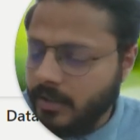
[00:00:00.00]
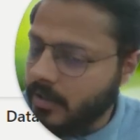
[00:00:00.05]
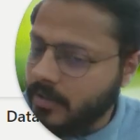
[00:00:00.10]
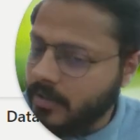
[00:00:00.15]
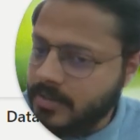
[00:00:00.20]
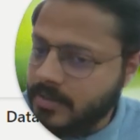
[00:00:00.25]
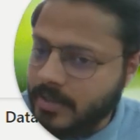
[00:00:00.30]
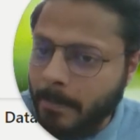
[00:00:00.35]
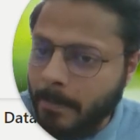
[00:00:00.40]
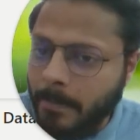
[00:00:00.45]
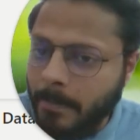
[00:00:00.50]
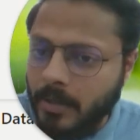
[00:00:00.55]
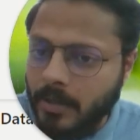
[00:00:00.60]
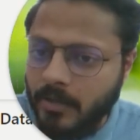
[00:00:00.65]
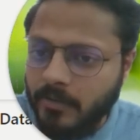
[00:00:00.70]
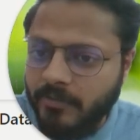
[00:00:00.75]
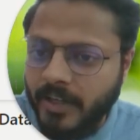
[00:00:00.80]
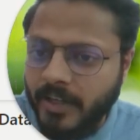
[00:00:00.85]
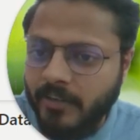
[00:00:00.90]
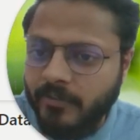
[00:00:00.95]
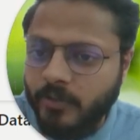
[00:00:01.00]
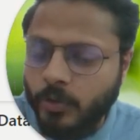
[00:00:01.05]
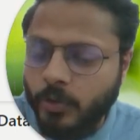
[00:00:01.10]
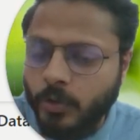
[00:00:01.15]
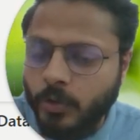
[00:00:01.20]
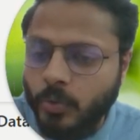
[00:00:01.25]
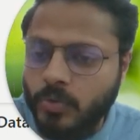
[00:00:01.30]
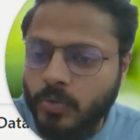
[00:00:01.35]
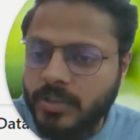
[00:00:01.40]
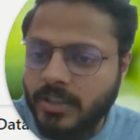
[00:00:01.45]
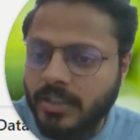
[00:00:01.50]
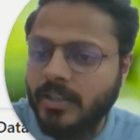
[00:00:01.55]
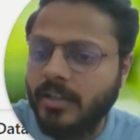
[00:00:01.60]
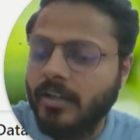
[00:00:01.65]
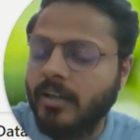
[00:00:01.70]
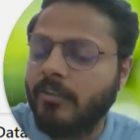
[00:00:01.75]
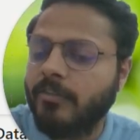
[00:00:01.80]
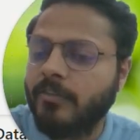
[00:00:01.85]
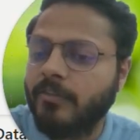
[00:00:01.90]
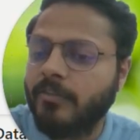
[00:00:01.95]
Simple, we have to use
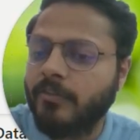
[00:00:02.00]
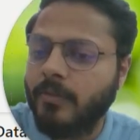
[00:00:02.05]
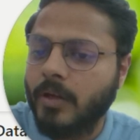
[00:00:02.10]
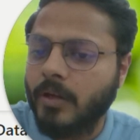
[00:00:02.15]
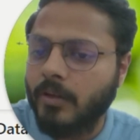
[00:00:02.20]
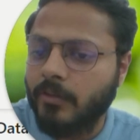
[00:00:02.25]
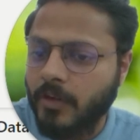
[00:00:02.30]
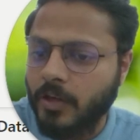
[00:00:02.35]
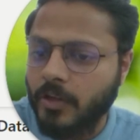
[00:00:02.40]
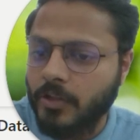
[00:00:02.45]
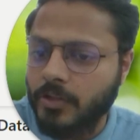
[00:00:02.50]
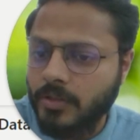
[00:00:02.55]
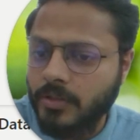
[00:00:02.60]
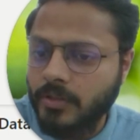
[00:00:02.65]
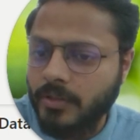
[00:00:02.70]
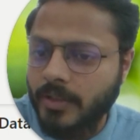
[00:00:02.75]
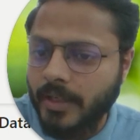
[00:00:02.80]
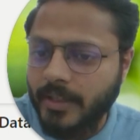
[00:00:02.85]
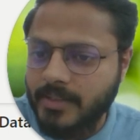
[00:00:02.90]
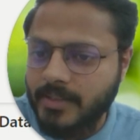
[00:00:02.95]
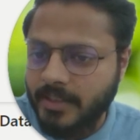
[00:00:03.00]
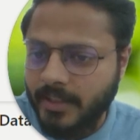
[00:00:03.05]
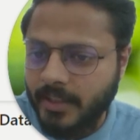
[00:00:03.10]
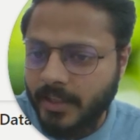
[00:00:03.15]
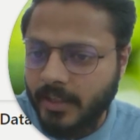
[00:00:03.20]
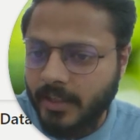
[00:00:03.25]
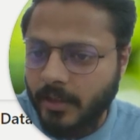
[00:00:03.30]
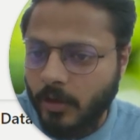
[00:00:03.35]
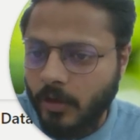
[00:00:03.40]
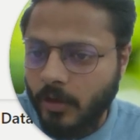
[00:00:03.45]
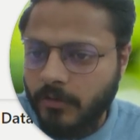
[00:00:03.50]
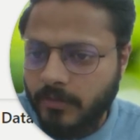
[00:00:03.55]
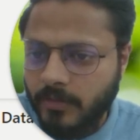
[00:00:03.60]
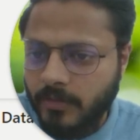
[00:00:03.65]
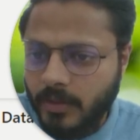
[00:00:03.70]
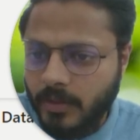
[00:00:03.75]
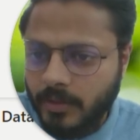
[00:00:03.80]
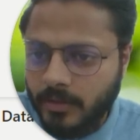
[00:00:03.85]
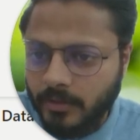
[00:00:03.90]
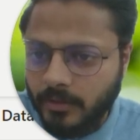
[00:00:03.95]
year function, that is year of
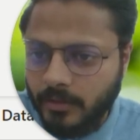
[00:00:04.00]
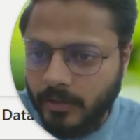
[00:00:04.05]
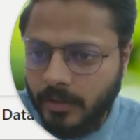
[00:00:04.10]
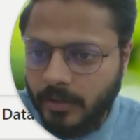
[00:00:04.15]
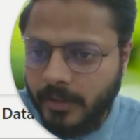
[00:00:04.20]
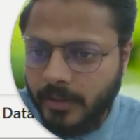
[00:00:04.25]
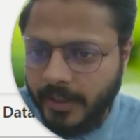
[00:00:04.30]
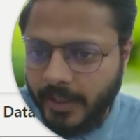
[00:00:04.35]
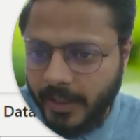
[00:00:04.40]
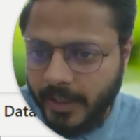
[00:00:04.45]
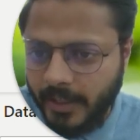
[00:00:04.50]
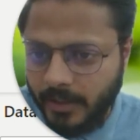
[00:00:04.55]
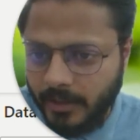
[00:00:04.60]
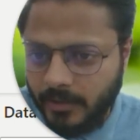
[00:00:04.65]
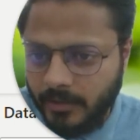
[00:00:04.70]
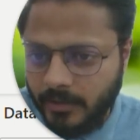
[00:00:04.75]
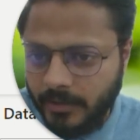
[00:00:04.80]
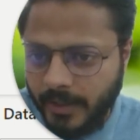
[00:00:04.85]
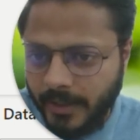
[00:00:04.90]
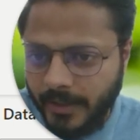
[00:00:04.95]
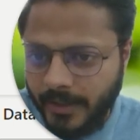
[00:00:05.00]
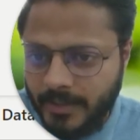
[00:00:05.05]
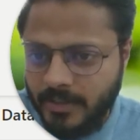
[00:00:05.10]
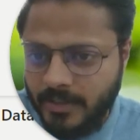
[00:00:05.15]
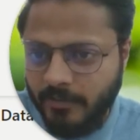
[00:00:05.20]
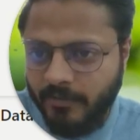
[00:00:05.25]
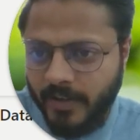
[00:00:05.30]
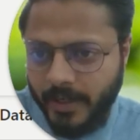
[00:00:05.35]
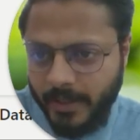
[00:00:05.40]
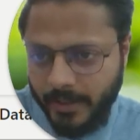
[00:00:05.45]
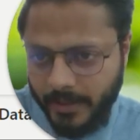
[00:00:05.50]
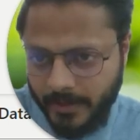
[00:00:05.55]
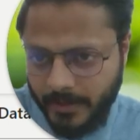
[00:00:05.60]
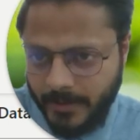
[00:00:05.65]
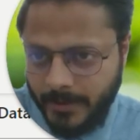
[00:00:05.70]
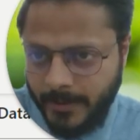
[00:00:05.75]
the date that is defined,